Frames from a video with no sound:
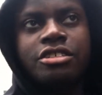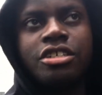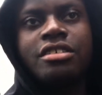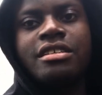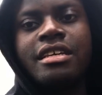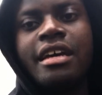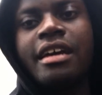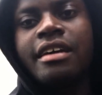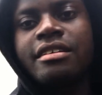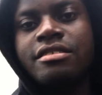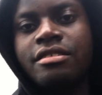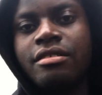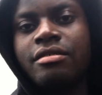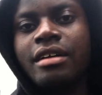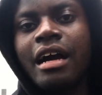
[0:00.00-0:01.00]
just A.
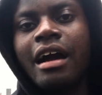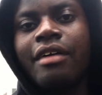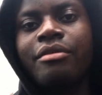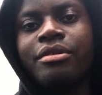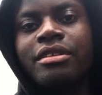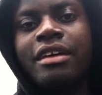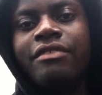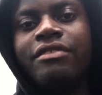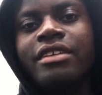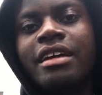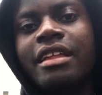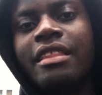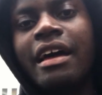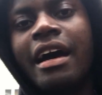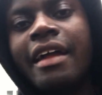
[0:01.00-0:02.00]
So yeah, I will definitely
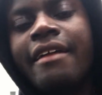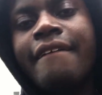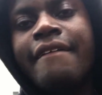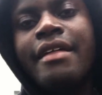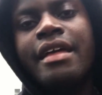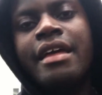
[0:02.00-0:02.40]
get that.